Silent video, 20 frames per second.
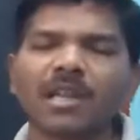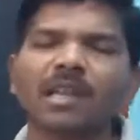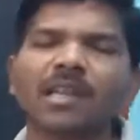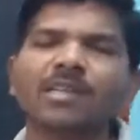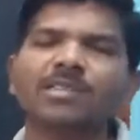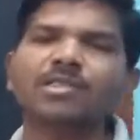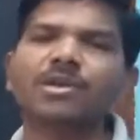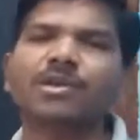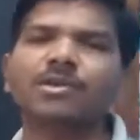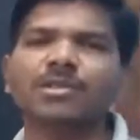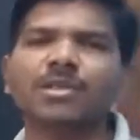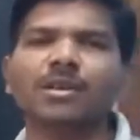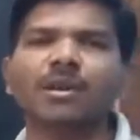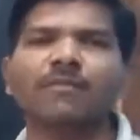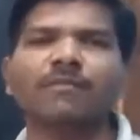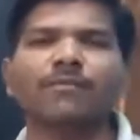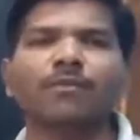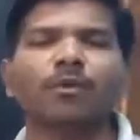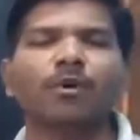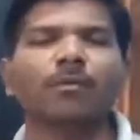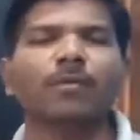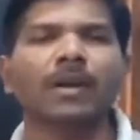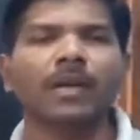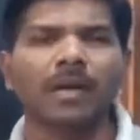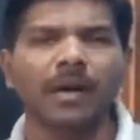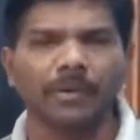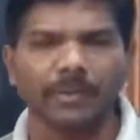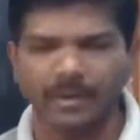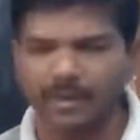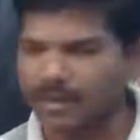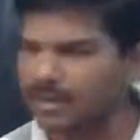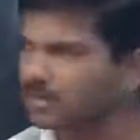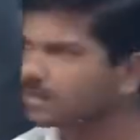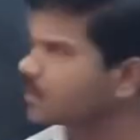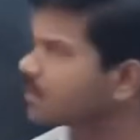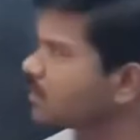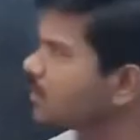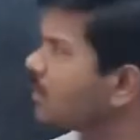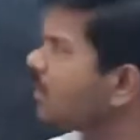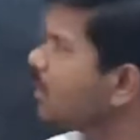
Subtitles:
Institution of Global Governance